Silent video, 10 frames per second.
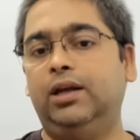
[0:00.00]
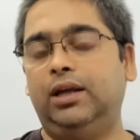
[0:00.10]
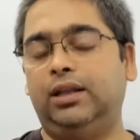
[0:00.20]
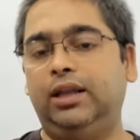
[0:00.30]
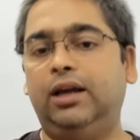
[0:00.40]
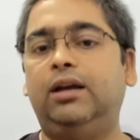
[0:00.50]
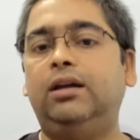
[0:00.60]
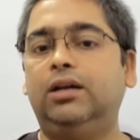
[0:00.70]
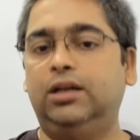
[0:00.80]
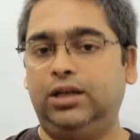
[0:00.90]

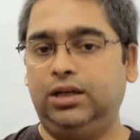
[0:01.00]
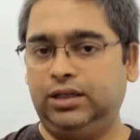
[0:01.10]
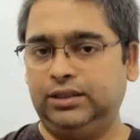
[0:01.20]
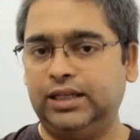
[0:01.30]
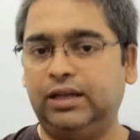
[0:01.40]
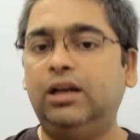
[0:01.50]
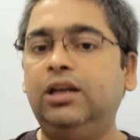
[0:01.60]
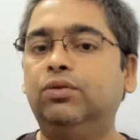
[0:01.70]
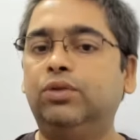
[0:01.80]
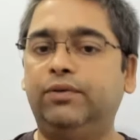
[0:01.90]
There,
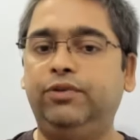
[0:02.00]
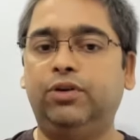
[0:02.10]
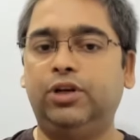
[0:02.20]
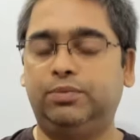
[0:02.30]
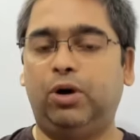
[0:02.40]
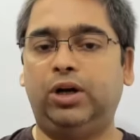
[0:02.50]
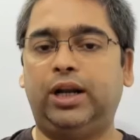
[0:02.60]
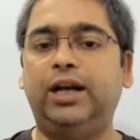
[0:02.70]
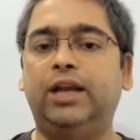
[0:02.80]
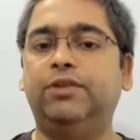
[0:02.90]
generally you give your spot
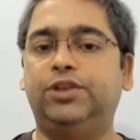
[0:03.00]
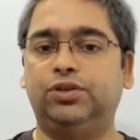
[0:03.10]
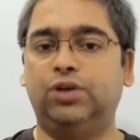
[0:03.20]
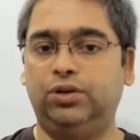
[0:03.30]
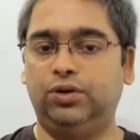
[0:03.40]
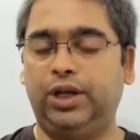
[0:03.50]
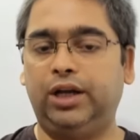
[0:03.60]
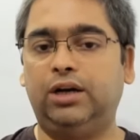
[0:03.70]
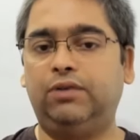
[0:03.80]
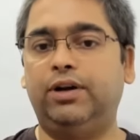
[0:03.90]
ID which is on your
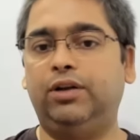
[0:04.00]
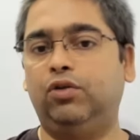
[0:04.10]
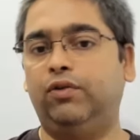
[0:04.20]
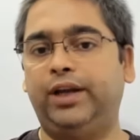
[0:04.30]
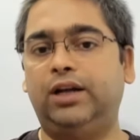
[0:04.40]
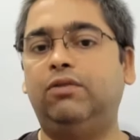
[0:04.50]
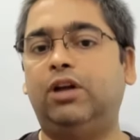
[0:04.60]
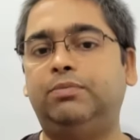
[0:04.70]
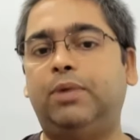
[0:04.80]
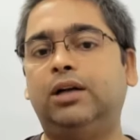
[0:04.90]
ticket where your vehicle
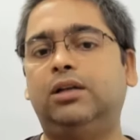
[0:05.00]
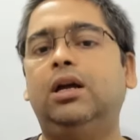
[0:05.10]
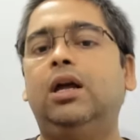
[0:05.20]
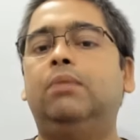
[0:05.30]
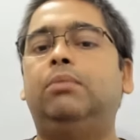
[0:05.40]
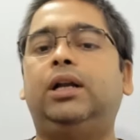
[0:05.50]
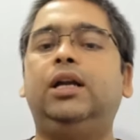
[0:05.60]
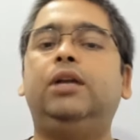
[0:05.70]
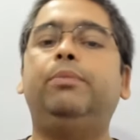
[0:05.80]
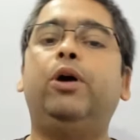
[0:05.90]
was parked, but
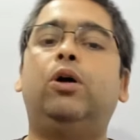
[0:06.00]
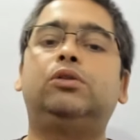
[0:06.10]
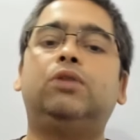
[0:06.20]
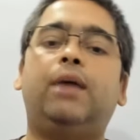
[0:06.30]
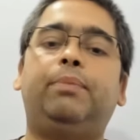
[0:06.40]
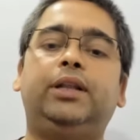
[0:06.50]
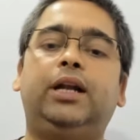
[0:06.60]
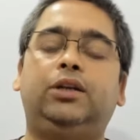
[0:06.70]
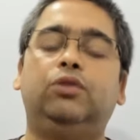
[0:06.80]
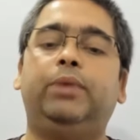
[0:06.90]
it may also happen
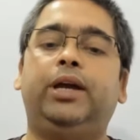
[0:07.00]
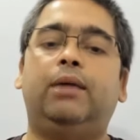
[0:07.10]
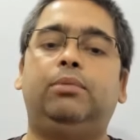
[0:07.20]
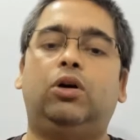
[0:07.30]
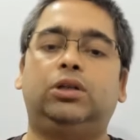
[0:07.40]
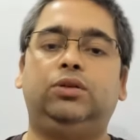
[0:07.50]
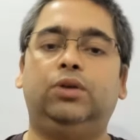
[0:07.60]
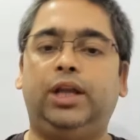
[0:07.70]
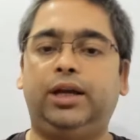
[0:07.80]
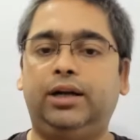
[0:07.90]
that you may have lost
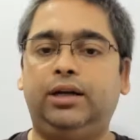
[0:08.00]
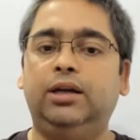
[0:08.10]
your ticket,